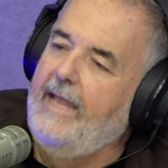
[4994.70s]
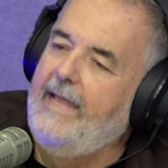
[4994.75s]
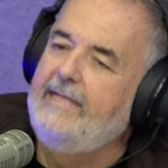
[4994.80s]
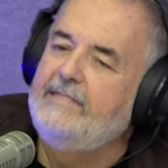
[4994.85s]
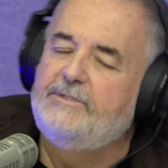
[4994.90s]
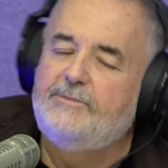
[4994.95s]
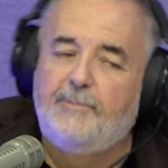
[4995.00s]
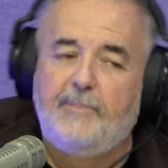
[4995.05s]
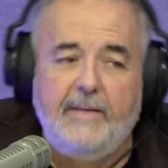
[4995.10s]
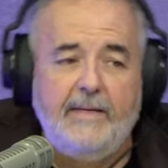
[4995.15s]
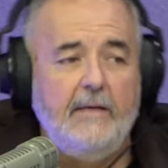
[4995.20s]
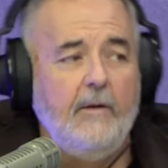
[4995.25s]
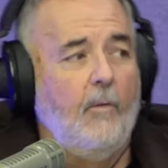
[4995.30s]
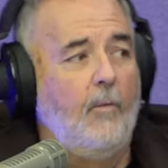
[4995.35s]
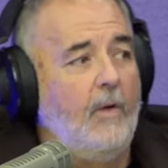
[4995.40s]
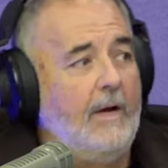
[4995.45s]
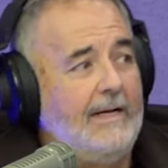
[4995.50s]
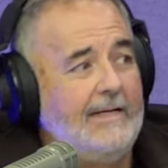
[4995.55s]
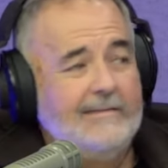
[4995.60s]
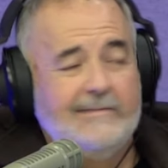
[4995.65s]
It's been a
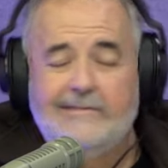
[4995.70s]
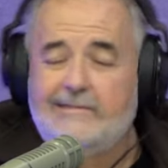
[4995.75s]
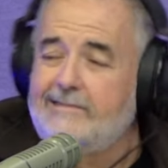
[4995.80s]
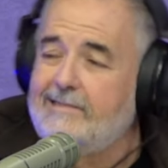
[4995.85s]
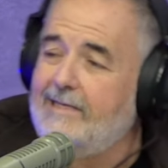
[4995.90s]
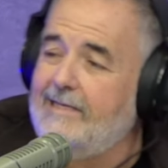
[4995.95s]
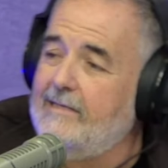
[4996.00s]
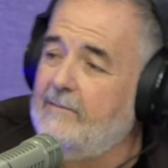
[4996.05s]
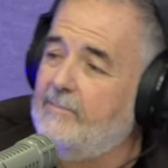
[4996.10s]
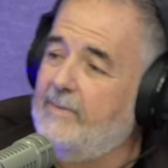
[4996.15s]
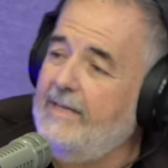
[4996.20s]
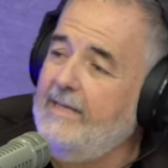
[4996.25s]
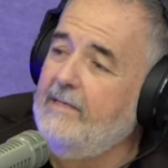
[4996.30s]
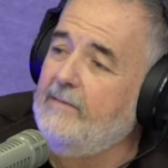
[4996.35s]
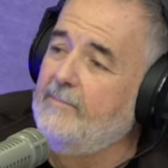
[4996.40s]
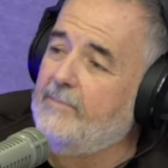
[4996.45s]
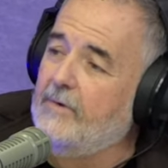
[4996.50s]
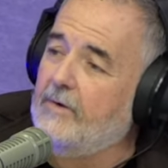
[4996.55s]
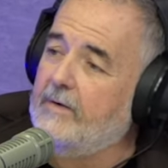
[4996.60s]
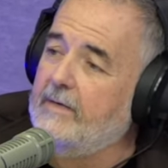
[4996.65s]
while since I had a
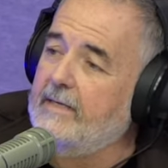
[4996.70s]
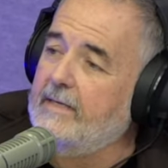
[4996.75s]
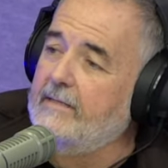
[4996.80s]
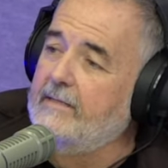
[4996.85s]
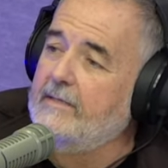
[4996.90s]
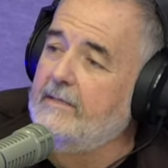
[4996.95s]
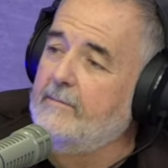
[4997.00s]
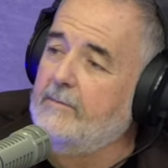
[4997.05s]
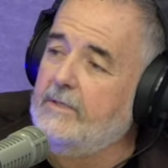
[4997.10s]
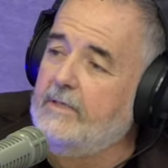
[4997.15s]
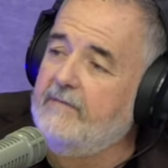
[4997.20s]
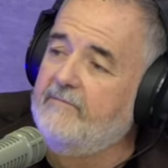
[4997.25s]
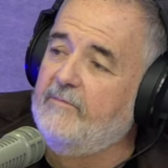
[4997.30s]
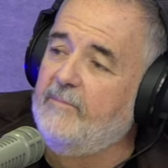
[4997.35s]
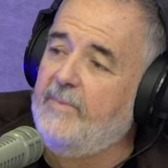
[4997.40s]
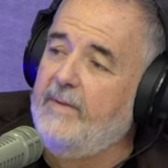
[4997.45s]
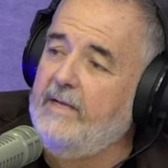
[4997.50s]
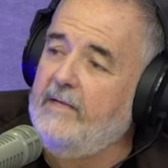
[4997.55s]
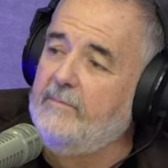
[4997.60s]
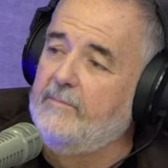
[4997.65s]
bacon party. I think we're going to have a
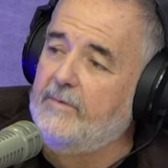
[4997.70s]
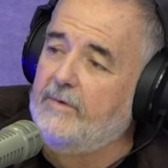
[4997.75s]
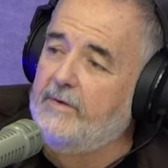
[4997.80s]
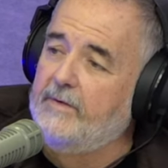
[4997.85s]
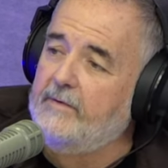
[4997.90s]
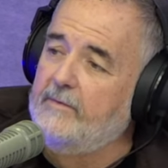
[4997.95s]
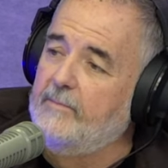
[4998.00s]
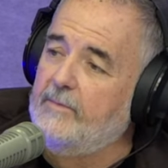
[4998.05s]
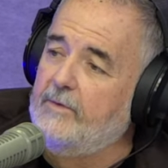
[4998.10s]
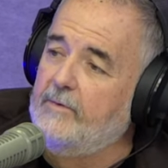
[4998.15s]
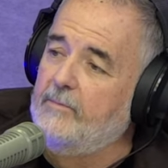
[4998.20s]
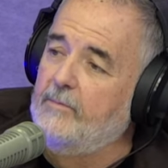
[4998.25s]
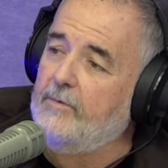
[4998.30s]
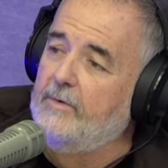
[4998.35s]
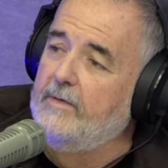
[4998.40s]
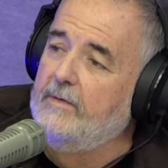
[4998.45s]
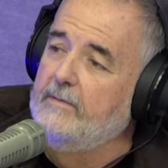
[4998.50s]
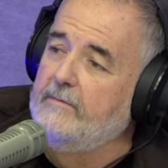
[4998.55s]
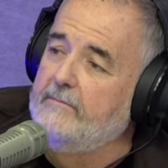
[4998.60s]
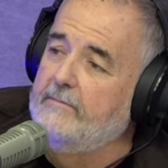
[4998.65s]
bacon party tomorrow
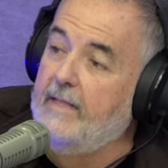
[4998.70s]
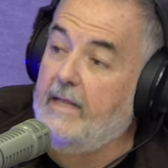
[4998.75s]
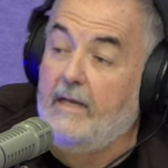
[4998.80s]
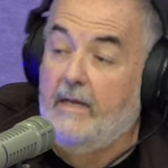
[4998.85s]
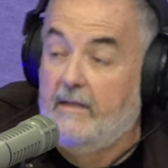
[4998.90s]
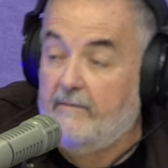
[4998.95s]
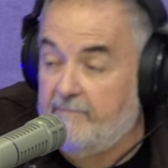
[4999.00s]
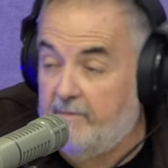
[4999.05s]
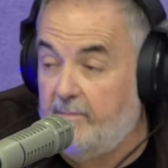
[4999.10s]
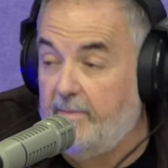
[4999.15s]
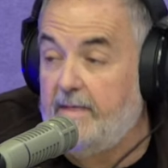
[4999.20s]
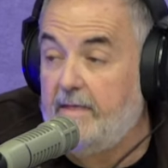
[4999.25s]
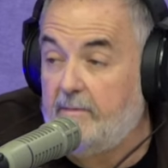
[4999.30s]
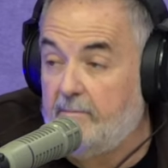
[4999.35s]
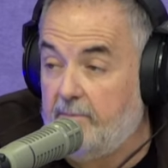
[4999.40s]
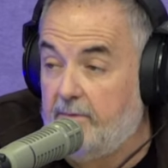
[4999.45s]
morning. They love the bacon